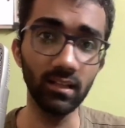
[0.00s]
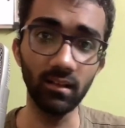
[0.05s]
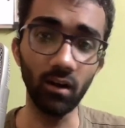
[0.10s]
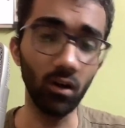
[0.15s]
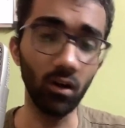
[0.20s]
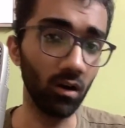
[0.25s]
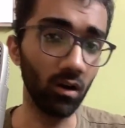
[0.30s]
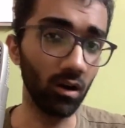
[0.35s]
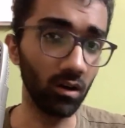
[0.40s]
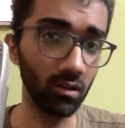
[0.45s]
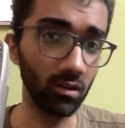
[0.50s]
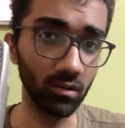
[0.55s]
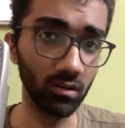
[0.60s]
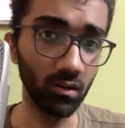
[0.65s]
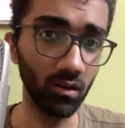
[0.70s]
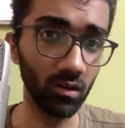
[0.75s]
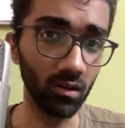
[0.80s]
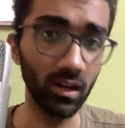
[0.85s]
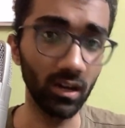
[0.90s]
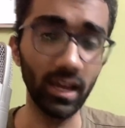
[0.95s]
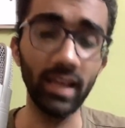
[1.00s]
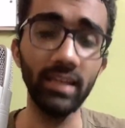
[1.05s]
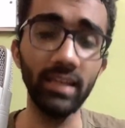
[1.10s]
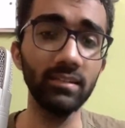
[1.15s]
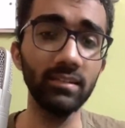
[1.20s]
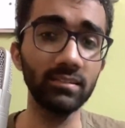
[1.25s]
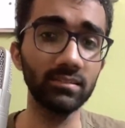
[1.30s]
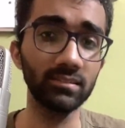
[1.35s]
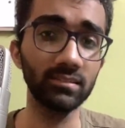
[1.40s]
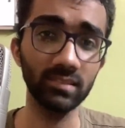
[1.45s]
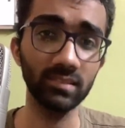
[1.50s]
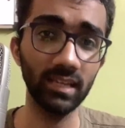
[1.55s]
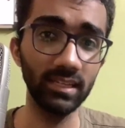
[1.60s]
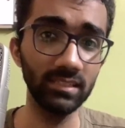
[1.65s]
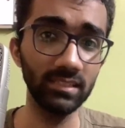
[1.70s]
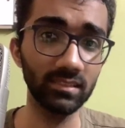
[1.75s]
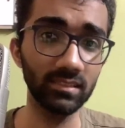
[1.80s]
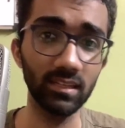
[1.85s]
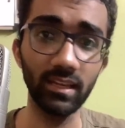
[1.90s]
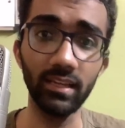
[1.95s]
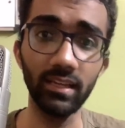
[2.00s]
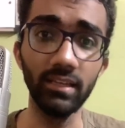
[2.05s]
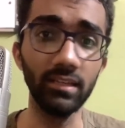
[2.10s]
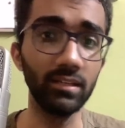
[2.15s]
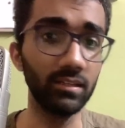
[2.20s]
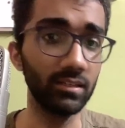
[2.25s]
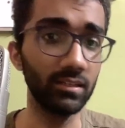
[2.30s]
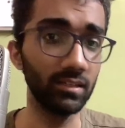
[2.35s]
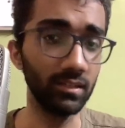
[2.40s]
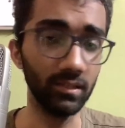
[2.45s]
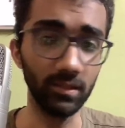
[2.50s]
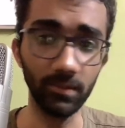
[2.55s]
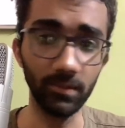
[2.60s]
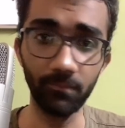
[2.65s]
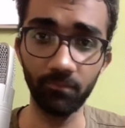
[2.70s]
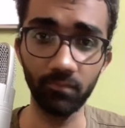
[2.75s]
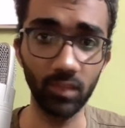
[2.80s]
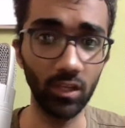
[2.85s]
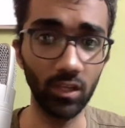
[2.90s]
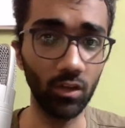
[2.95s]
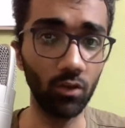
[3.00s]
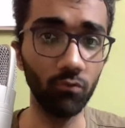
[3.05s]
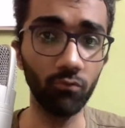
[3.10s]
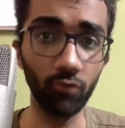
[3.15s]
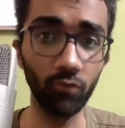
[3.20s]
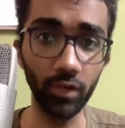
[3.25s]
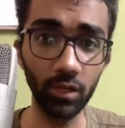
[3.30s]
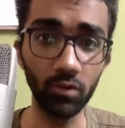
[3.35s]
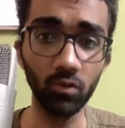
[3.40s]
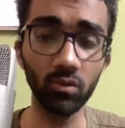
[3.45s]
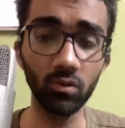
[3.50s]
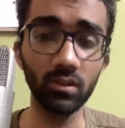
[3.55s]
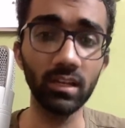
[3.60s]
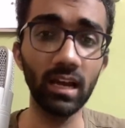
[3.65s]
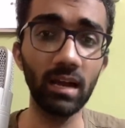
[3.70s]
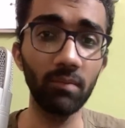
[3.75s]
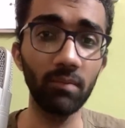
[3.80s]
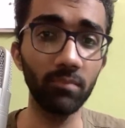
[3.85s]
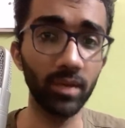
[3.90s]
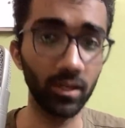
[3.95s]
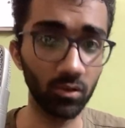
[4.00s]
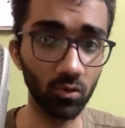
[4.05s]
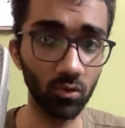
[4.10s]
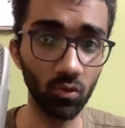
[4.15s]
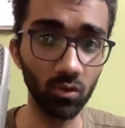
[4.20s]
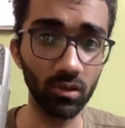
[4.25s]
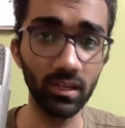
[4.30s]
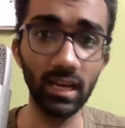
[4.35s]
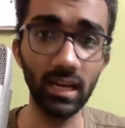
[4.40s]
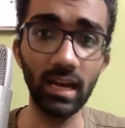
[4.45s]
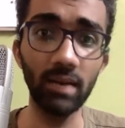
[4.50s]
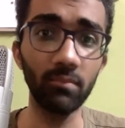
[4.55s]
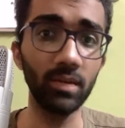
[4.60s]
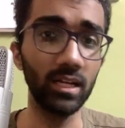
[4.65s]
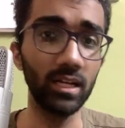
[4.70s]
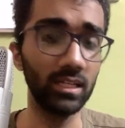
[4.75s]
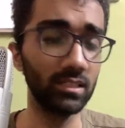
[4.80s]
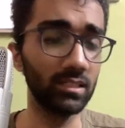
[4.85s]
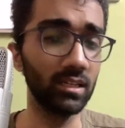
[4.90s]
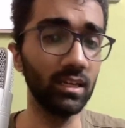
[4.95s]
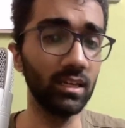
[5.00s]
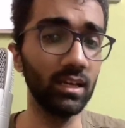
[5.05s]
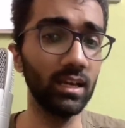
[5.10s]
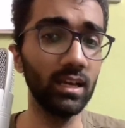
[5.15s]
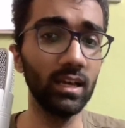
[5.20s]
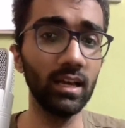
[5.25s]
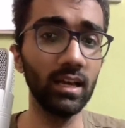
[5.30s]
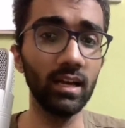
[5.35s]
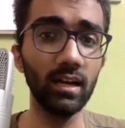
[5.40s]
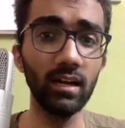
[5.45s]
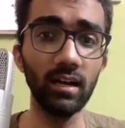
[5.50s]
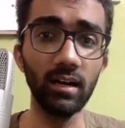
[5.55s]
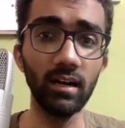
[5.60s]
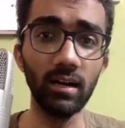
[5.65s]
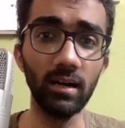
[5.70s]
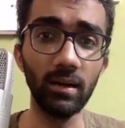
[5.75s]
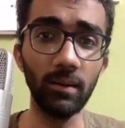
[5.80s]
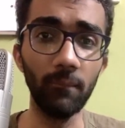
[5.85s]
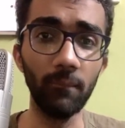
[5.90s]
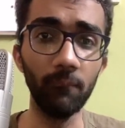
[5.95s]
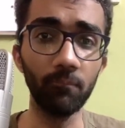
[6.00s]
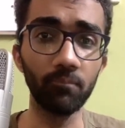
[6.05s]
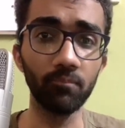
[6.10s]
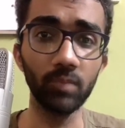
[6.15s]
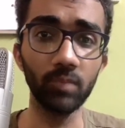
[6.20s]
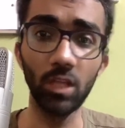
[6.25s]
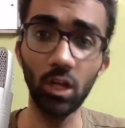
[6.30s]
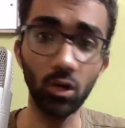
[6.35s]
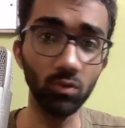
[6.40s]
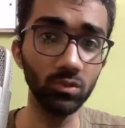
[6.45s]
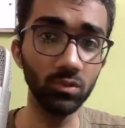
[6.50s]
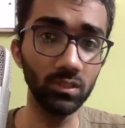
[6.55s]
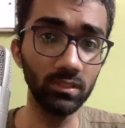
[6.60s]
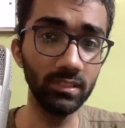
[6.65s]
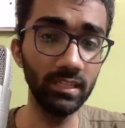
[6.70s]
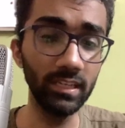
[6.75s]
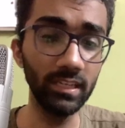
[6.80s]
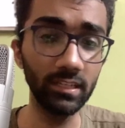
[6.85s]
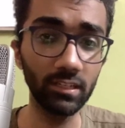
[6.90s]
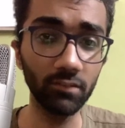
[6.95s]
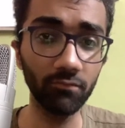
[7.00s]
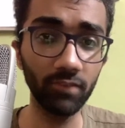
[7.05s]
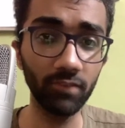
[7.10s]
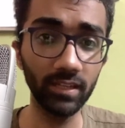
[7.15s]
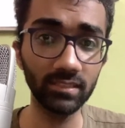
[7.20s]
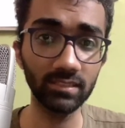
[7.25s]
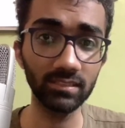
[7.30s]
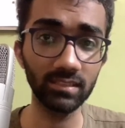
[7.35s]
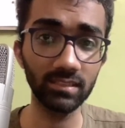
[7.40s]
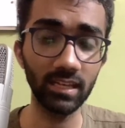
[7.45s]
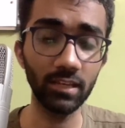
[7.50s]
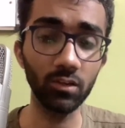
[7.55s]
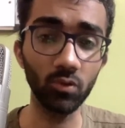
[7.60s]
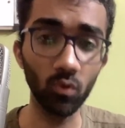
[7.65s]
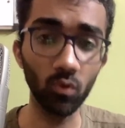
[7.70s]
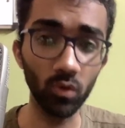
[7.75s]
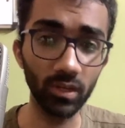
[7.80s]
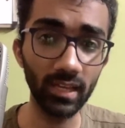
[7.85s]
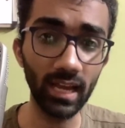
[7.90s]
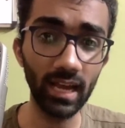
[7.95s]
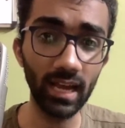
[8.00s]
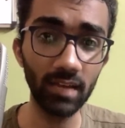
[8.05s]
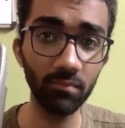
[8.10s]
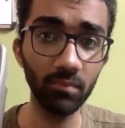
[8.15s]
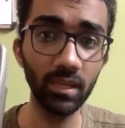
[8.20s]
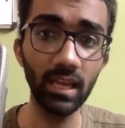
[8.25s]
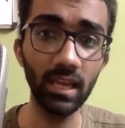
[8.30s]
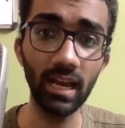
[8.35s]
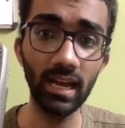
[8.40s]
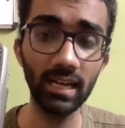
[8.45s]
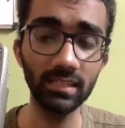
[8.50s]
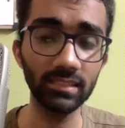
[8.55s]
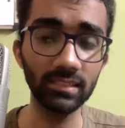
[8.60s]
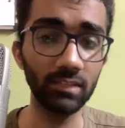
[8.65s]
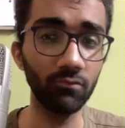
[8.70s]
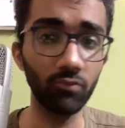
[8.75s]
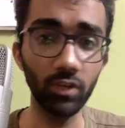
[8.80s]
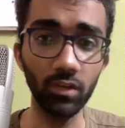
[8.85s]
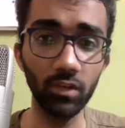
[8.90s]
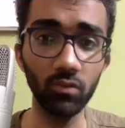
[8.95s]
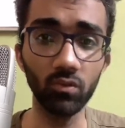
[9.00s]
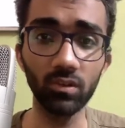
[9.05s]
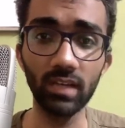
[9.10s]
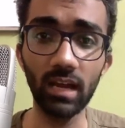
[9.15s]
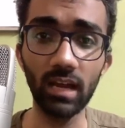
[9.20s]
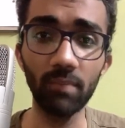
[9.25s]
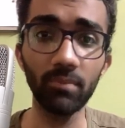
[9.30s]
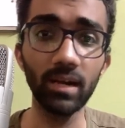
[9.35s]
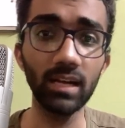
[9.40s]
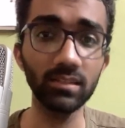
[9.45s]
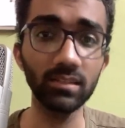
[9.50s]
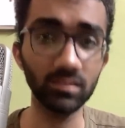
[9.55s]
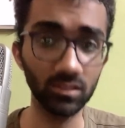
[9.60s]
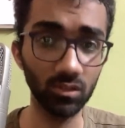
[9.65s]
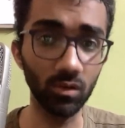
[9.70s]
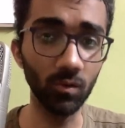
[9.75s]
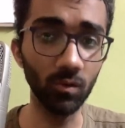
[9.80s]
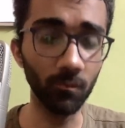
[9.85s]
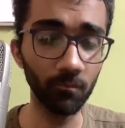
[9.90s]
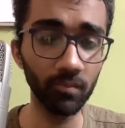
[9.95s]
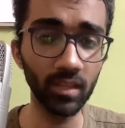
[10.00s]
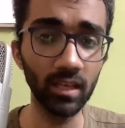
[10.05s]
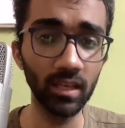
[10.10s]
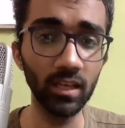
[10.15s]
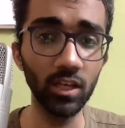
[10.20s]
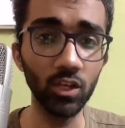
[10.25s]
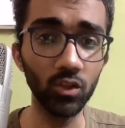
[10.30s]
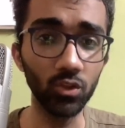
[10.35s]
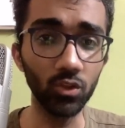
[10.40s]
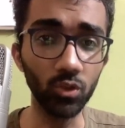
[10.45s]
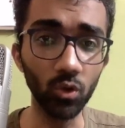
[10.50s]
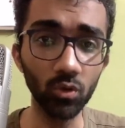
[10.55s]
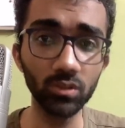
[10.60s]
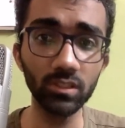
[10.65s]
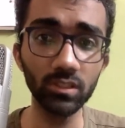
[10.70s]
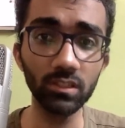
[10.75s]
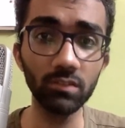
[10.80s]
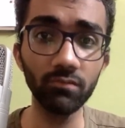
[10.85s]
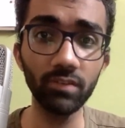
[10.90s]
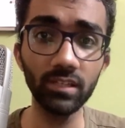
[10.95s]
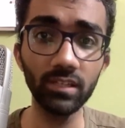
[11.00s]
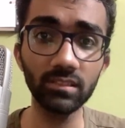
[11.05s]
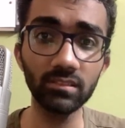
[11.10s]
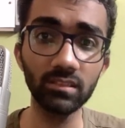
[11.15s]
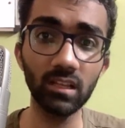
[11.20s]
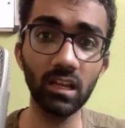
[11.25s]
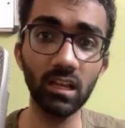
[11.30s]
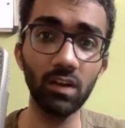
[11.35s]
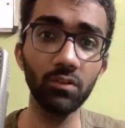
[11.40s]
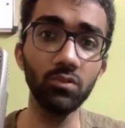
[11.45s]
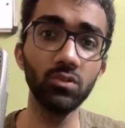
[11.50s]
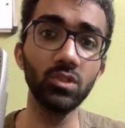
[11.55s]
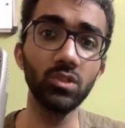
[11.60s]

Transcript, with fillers: on online sites like, uh, you know, Free Code Camp and codedamn and, um, you know, the interfaces like CodeCademy has and Free Code Camp has. So those interfaces allow you